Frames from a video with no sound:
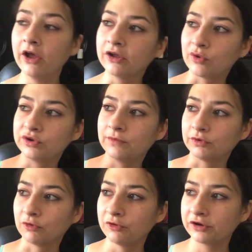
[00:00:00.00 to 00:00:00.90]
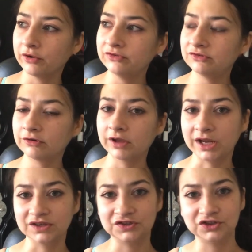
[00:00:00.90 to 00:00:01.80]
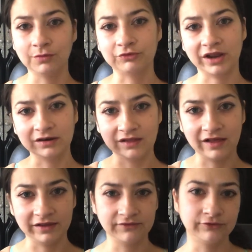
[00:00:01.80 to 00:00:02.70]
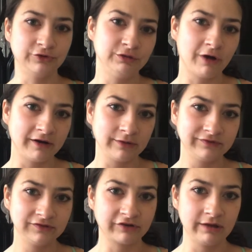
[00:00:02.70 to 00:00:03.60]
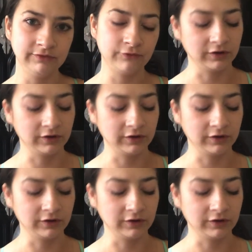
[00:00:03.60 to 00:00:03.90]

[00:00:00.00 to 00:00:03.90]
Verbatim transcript: going up the roller coaster, and I just jumped right into that like fruity part I was describing before.